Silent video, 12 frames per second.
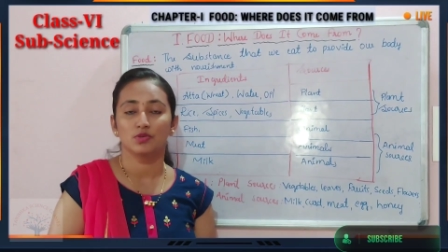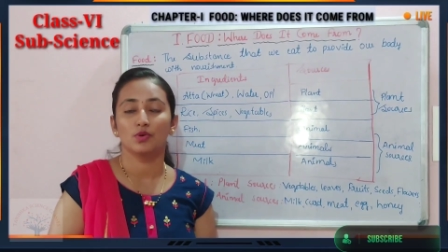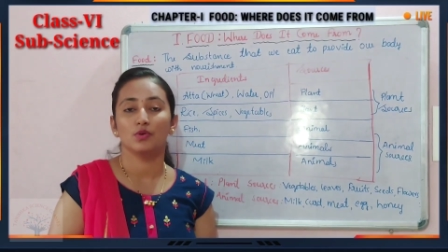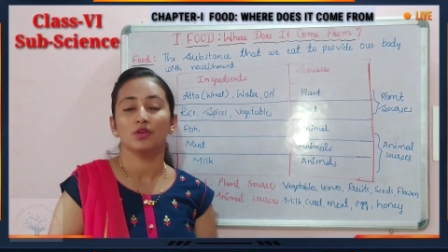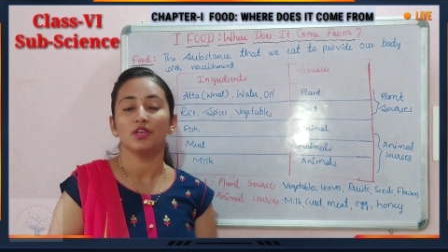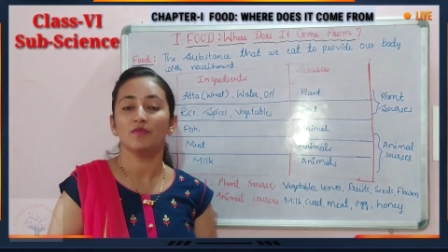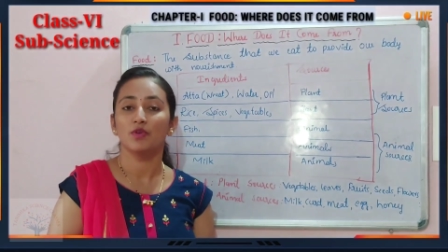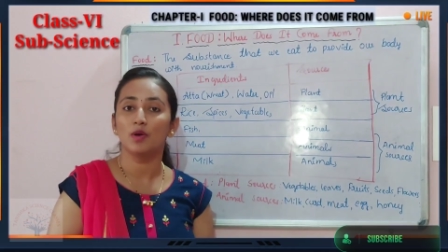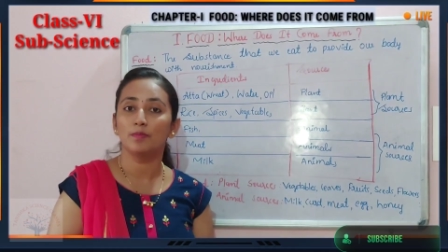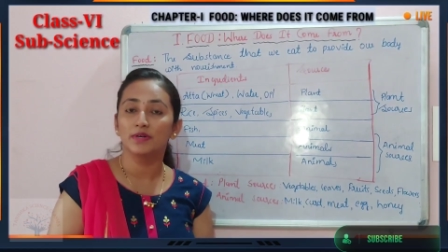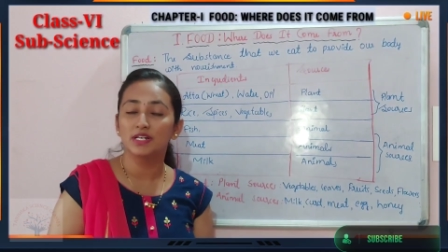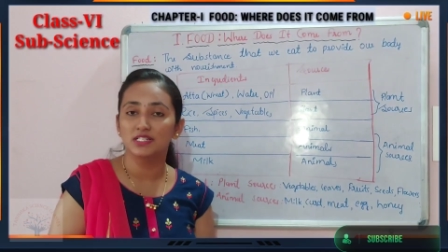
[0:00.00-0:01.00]
So if you
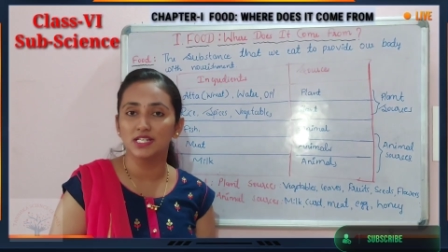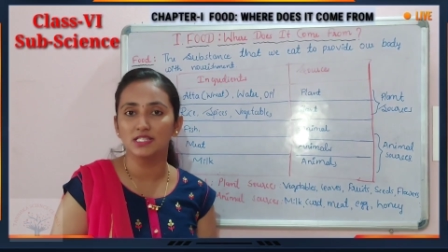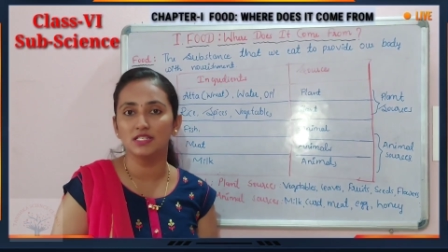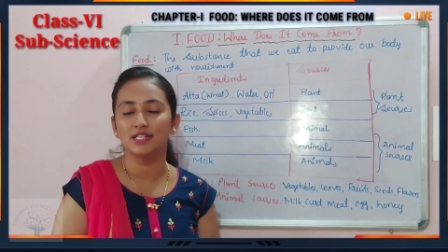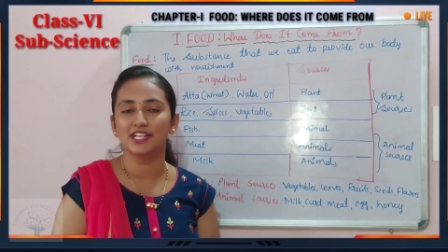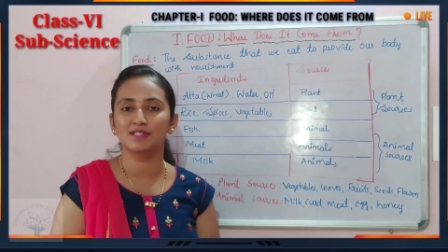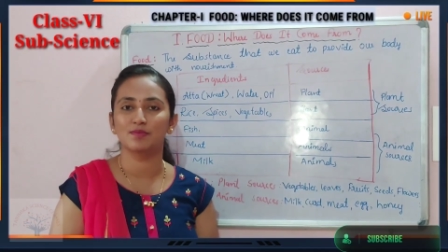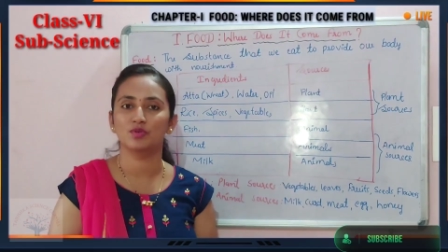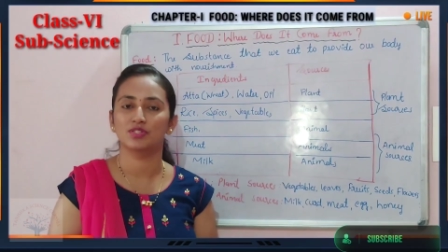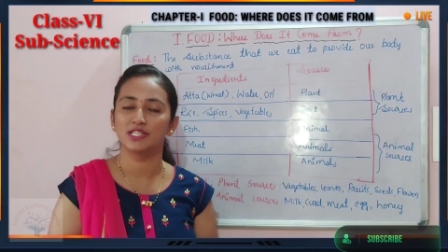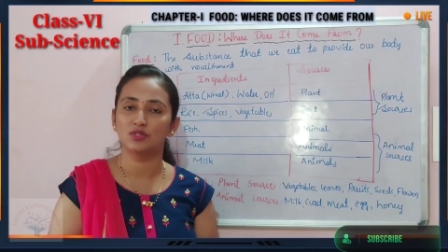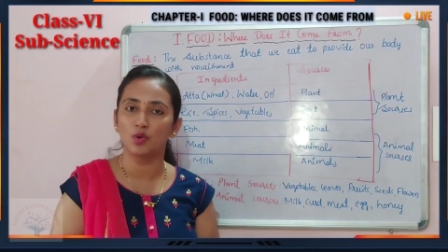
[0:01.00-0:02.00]
have purchased the
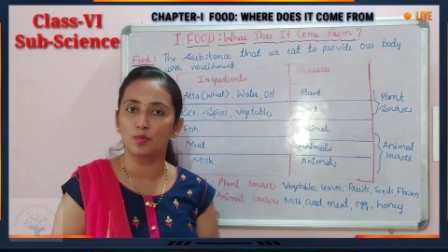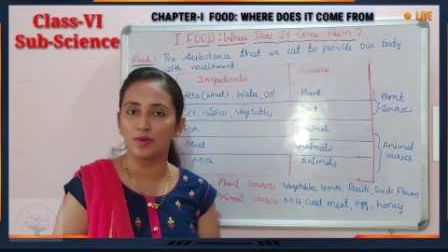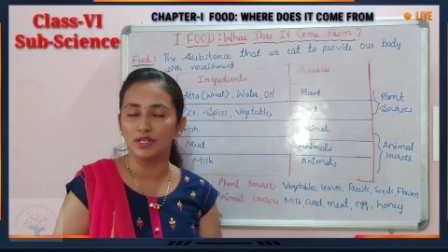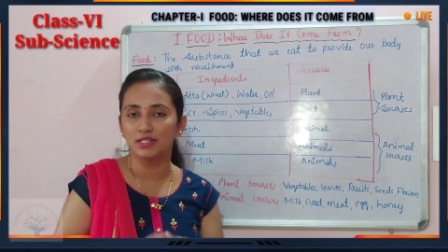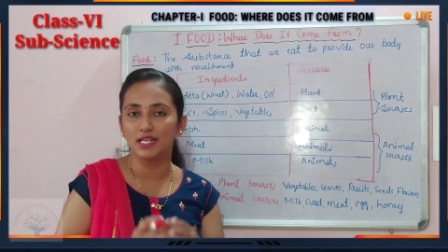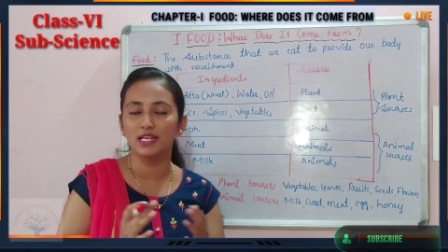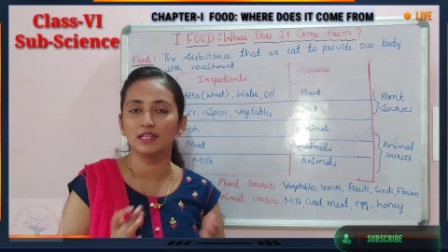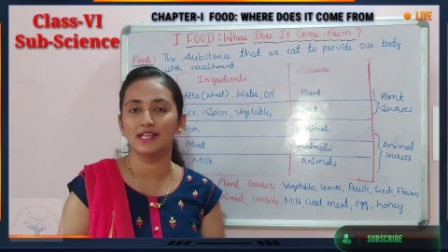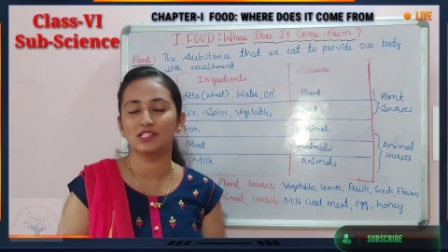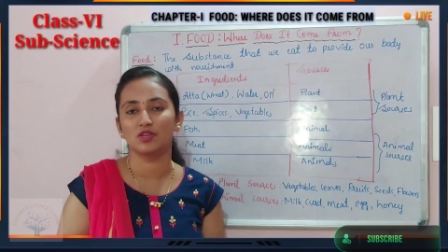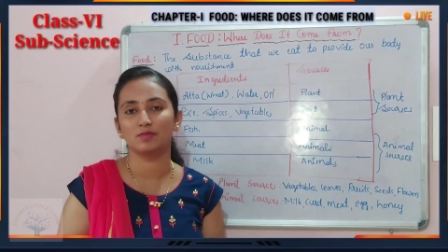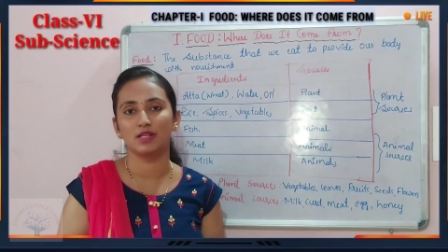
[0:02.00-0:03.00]
textbook, just open the
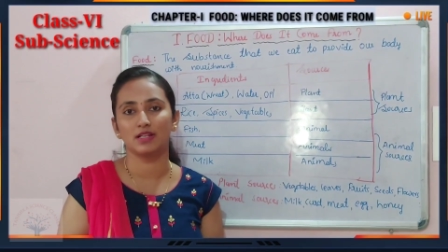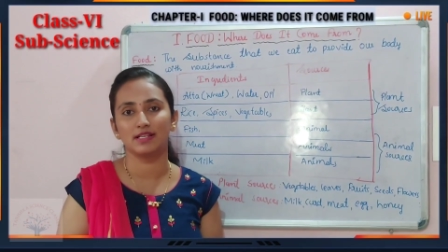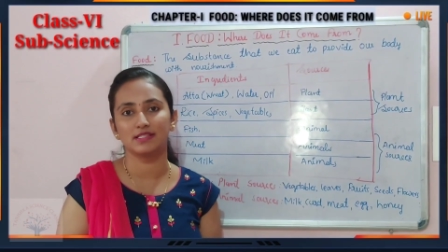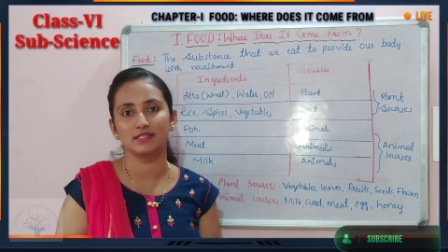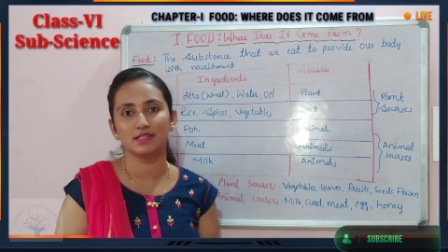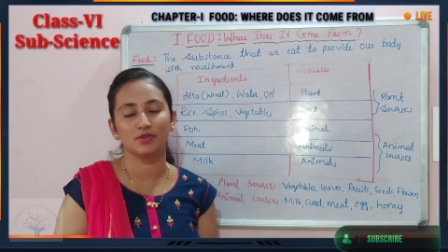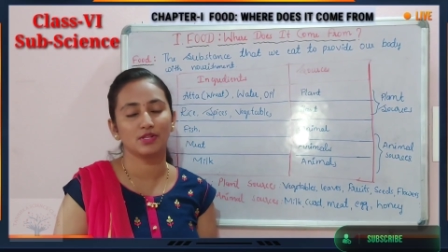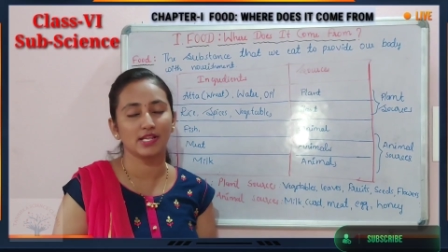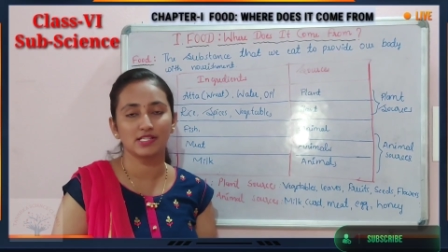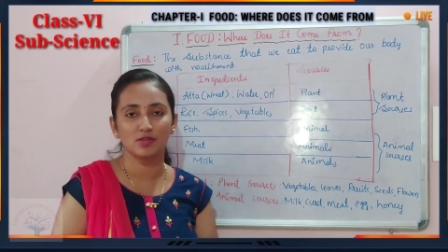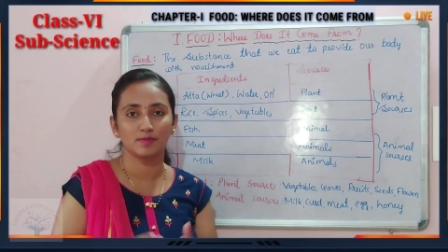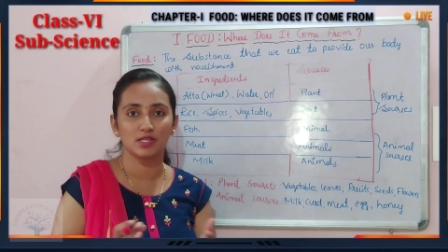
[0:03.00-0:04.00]
index of
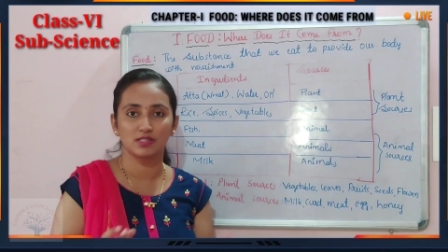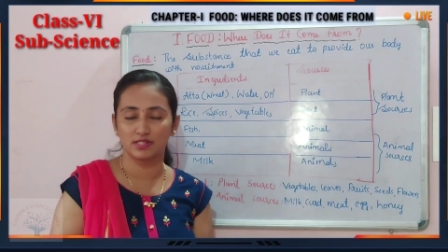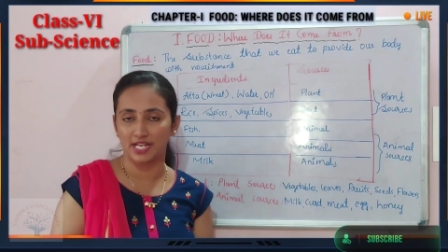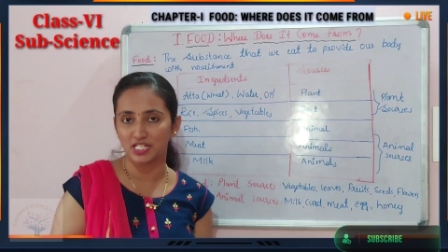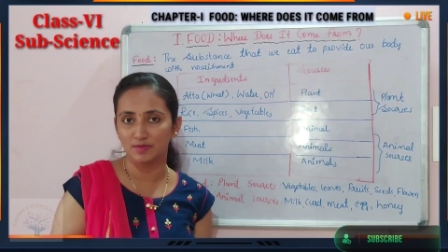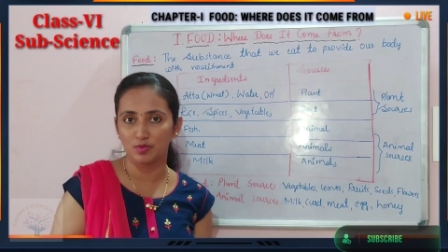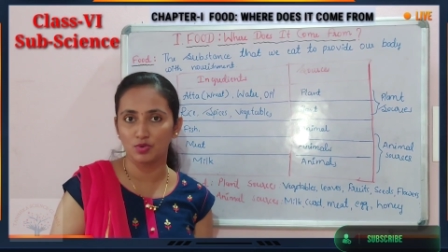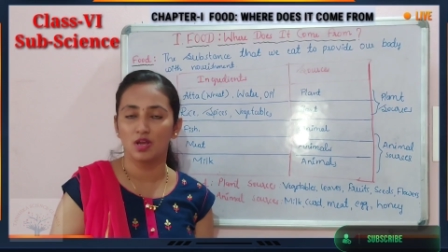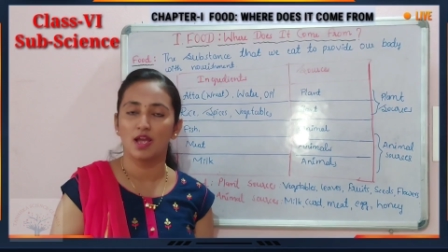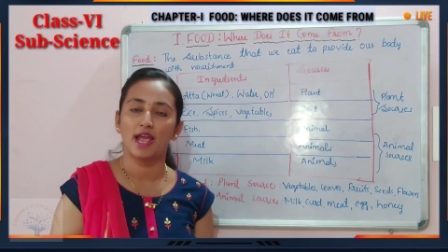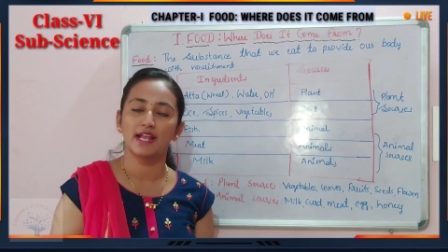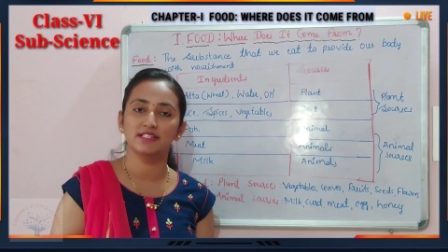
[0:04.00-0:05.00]
the textbook
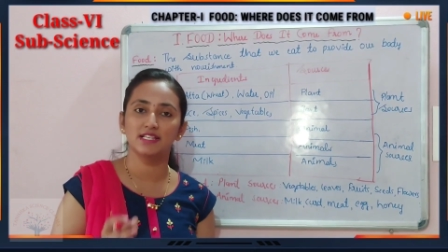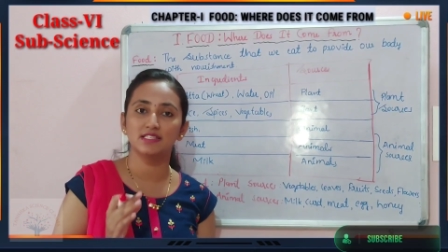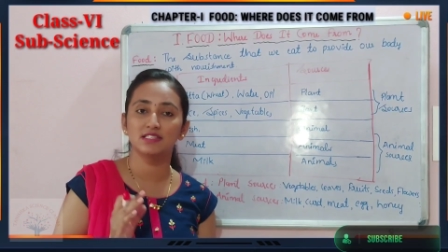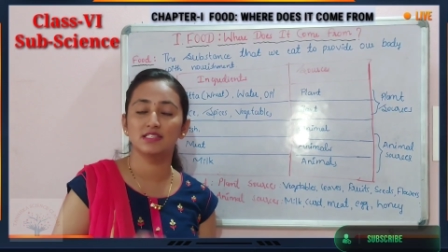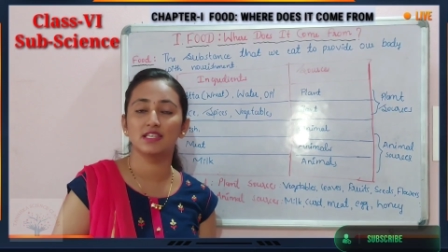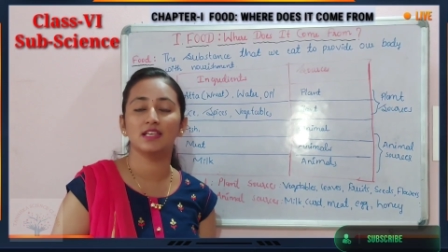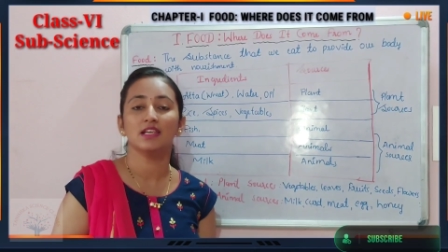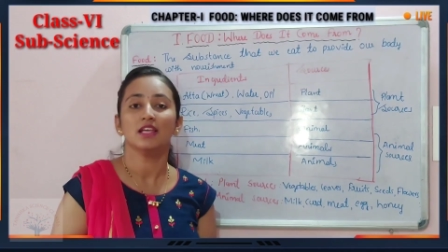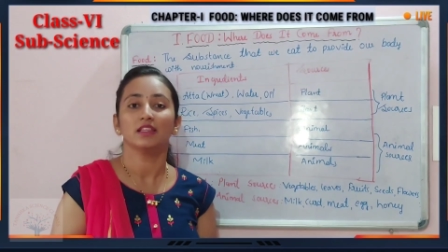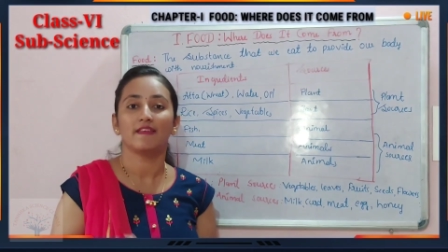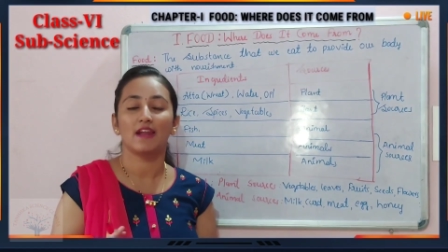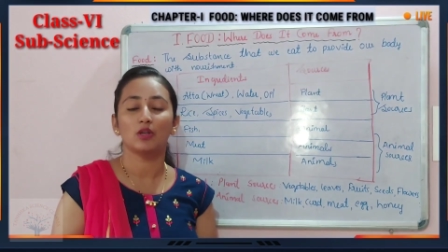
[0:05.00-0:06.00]
and just see
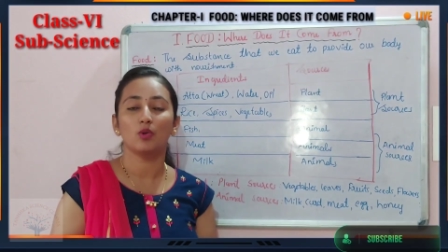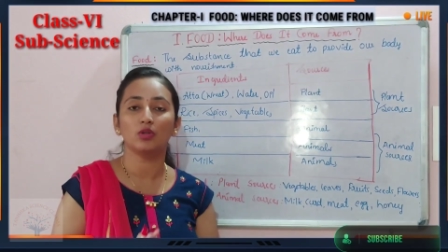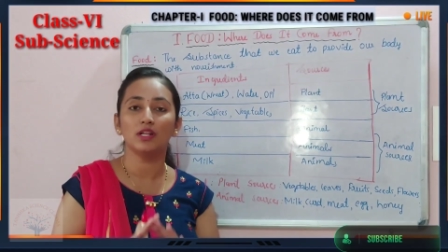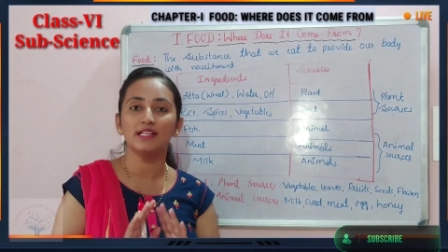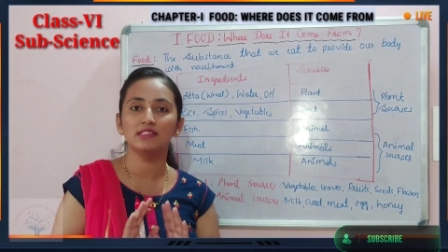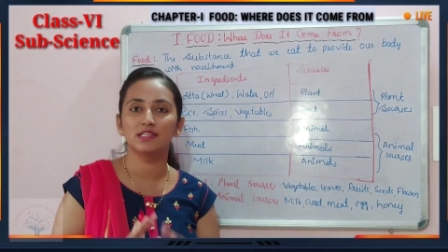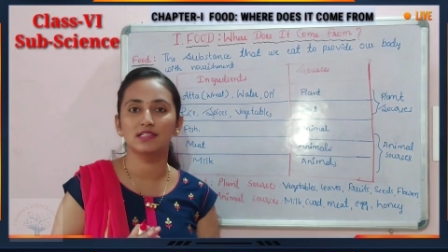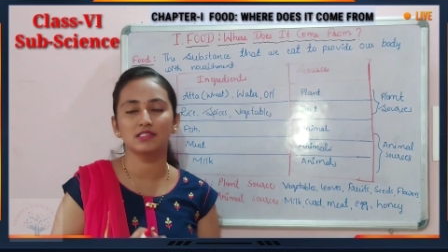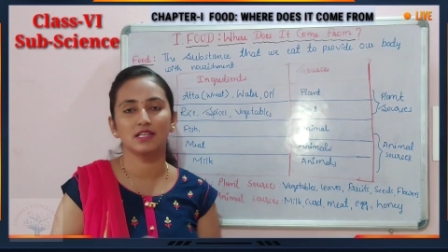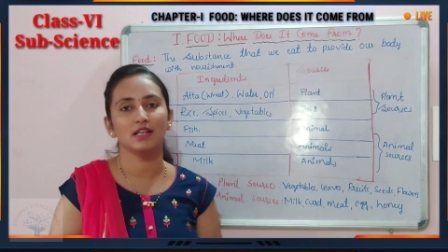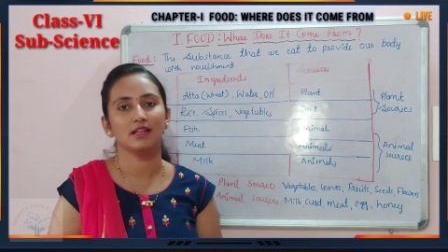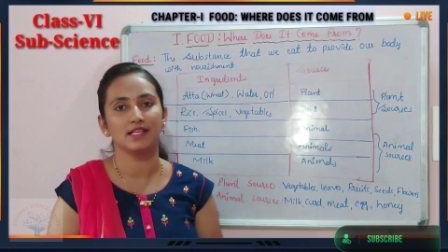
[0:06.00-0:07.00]
there are totally
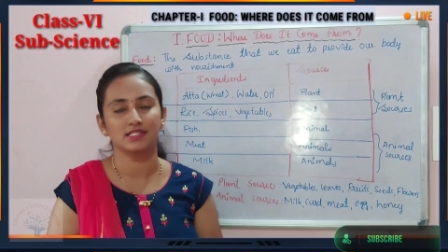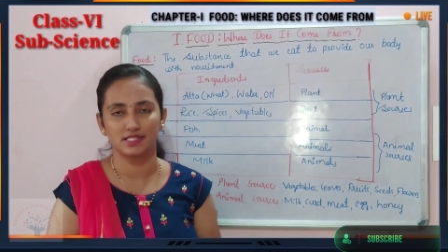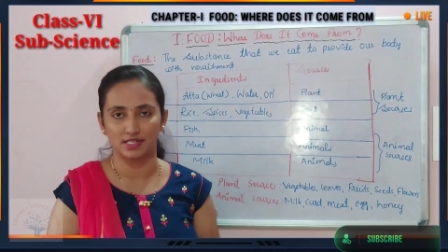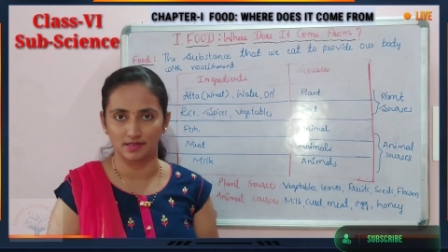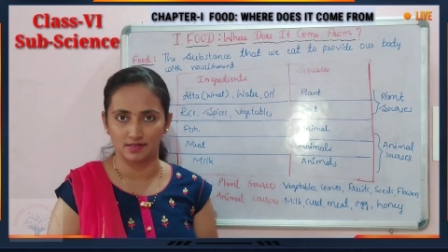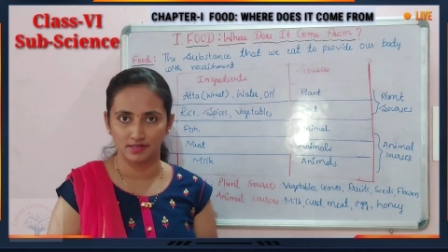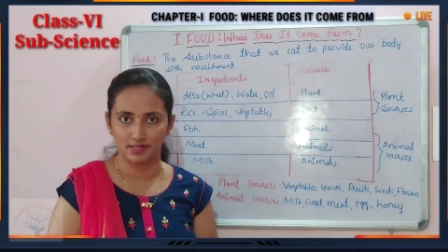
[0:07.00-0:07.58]
16 lessons.